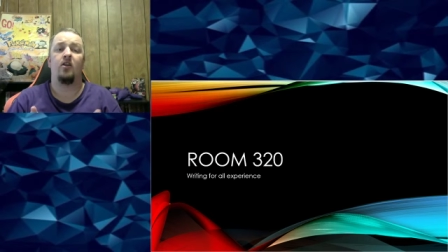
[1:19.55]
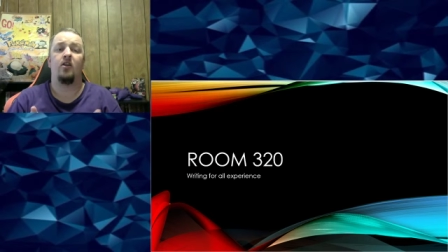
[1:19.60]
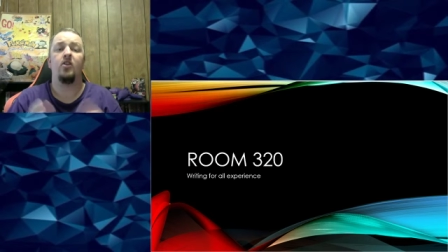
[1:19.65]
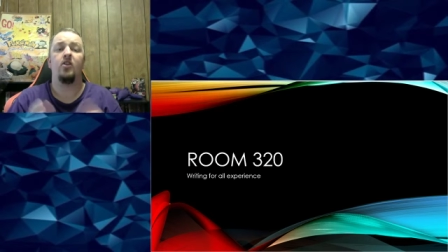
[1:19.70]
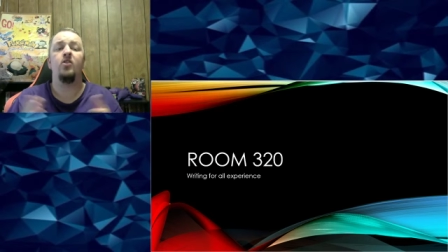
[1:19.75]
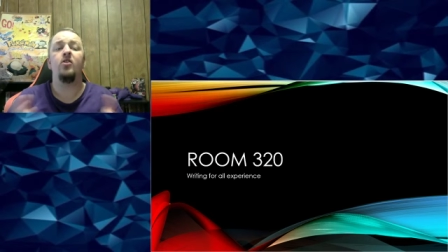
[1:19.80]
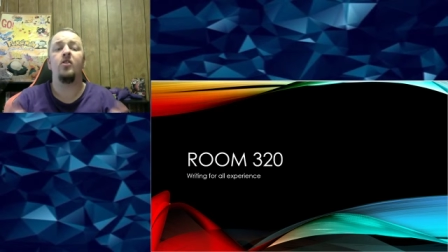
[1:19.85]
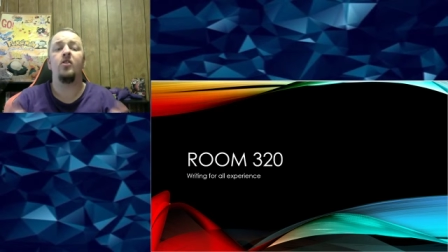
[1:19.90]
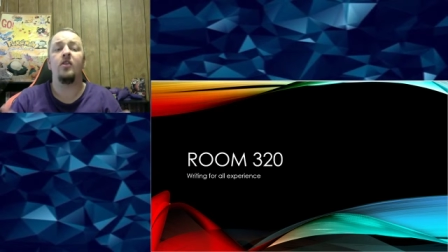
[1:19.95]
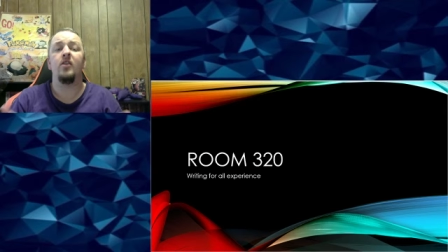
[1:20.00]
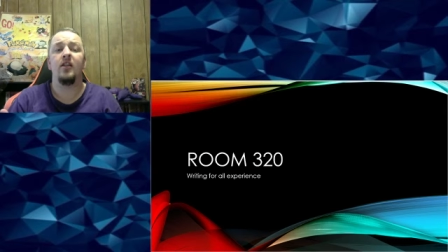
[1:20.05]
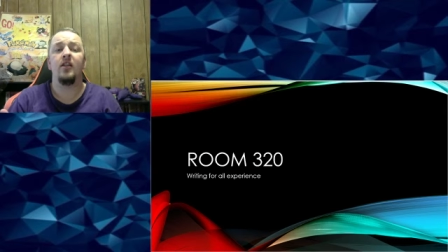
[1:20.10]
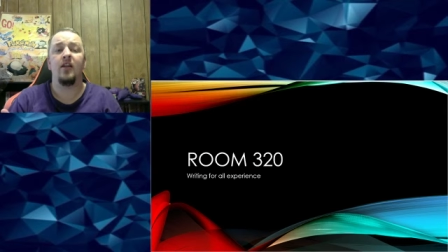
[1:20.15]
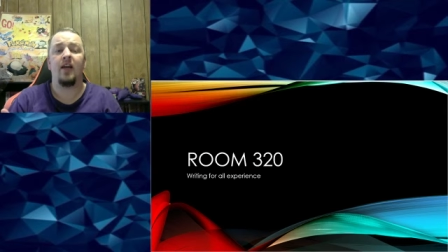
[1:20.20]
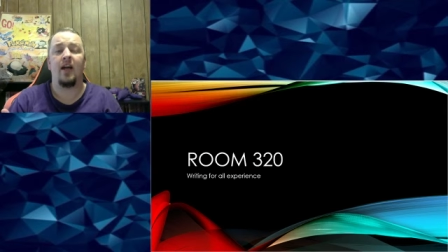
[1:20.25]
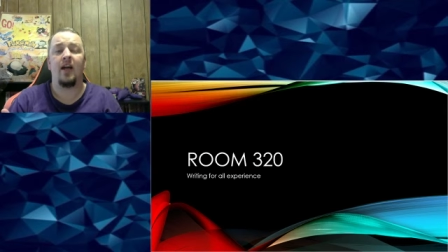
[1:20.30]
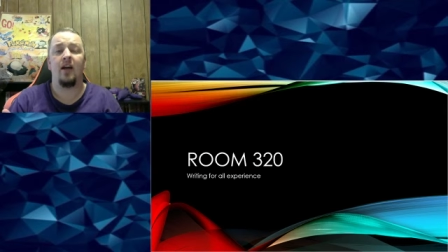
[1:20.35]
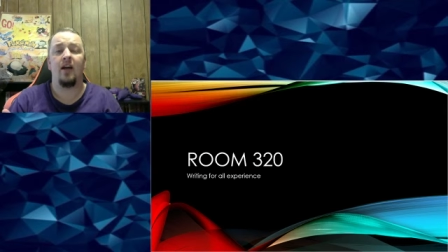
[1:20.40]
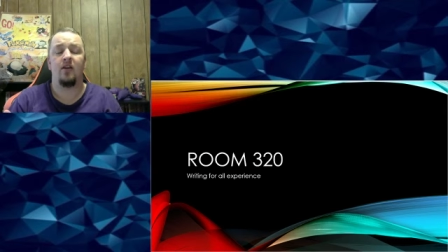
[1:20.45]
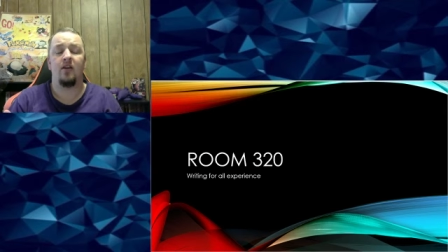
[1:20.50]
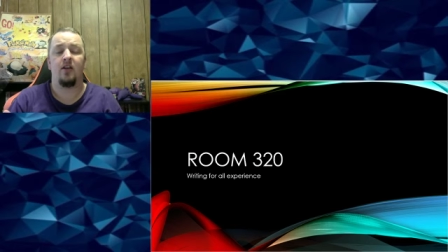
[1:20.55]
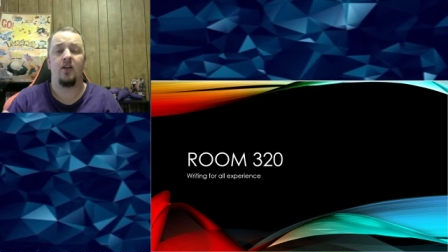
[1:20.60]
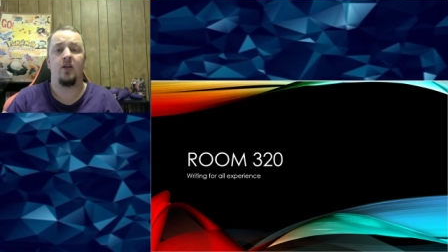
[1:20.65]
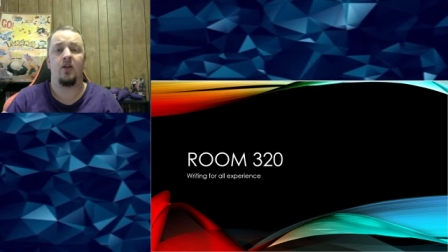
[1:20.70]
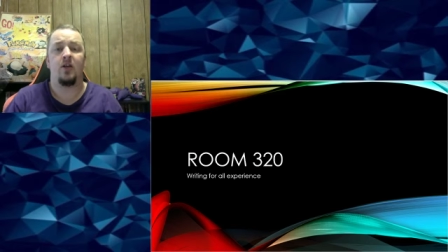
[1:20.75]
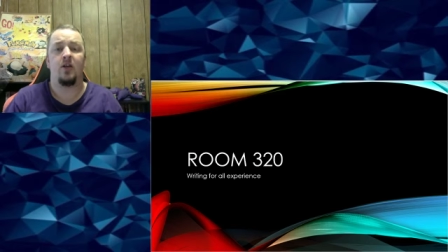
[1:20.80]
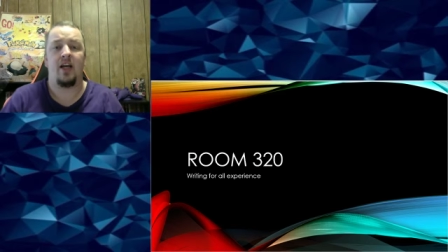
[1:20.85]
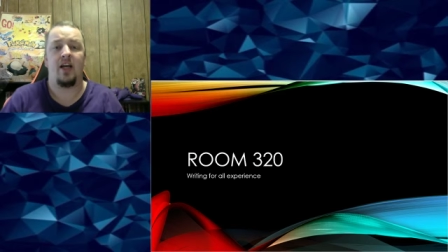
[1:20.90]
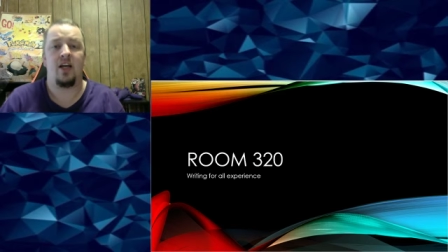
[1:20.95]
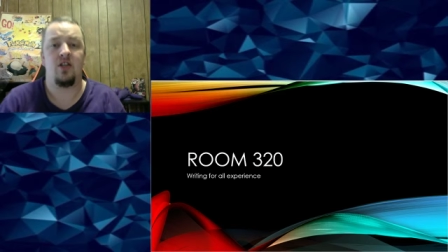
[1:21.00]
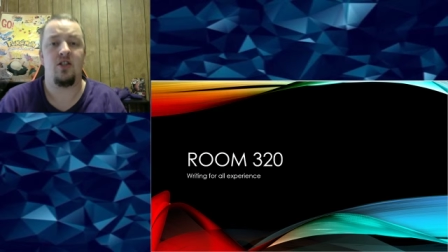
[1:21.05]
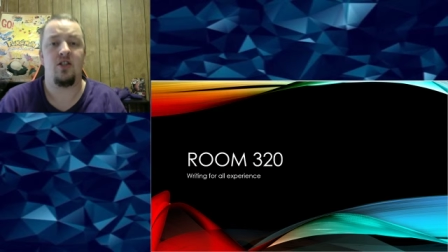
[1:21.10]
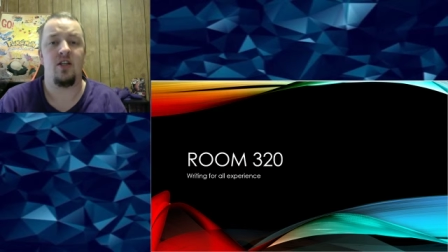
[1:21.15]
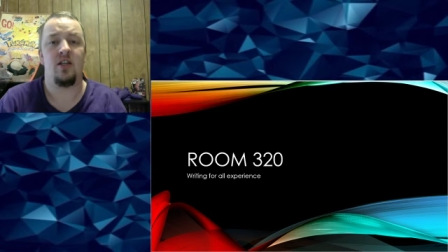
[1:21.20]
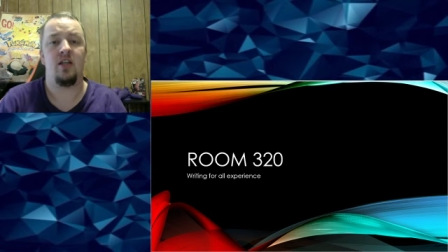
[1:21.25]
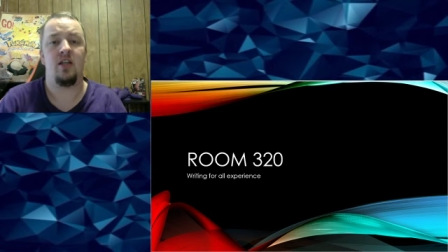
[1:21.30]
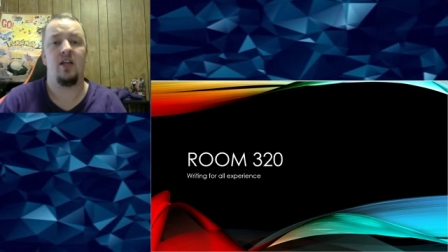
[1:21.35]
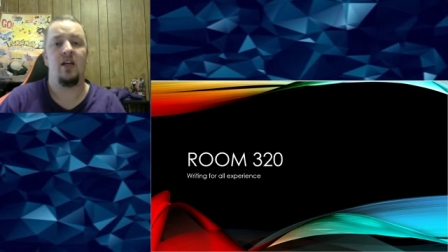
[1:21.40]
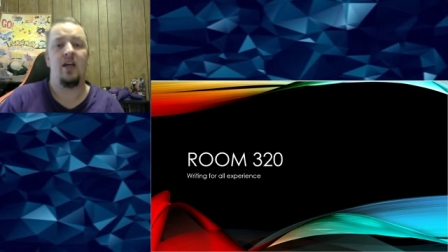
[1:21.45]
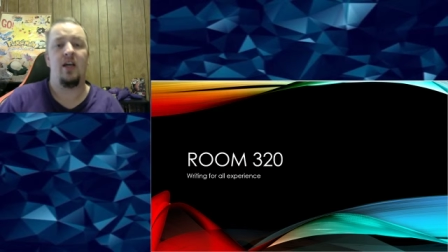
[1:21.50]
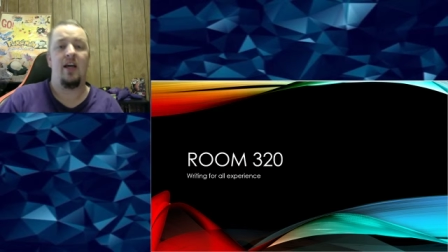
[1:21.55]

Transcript: Usually the character creation